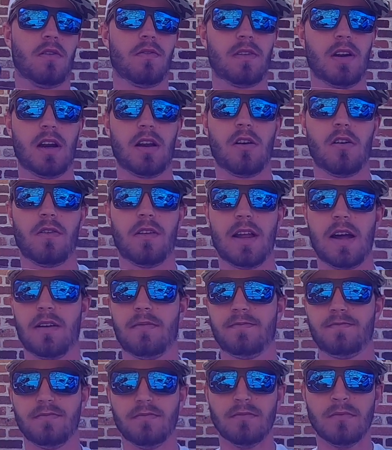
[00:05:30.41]
I forgot to go over
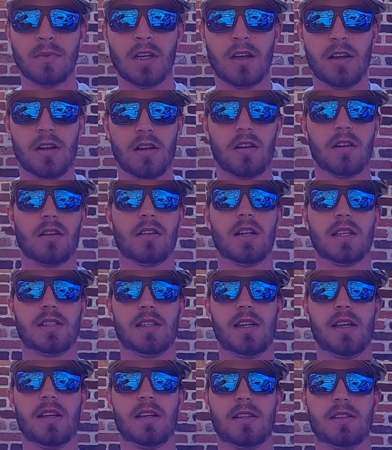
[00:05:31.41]
that.
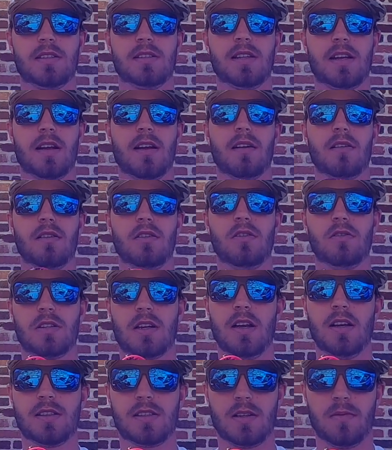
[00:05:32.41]
This is the
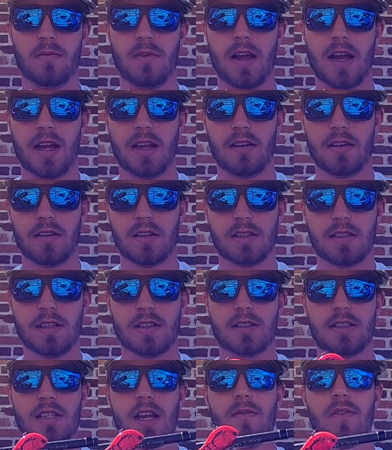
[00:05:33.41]
LEWS Custom Light. This
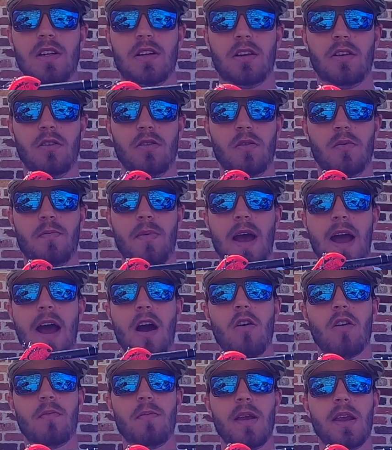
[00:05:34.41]
is a 7.2
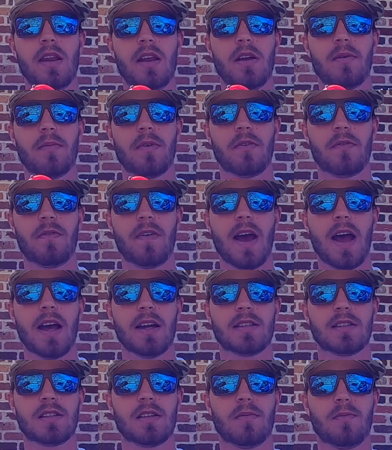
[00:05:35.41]
power medium
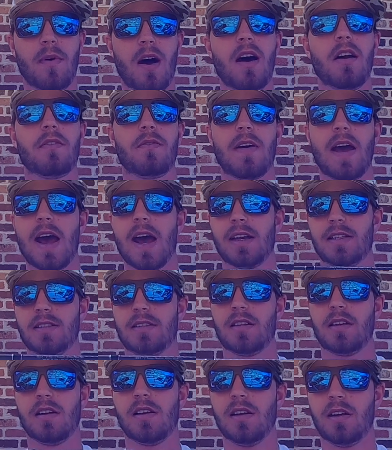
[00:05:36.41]
fast, mod
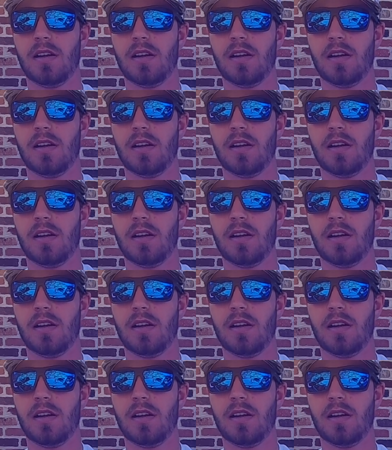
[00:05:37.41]
fast.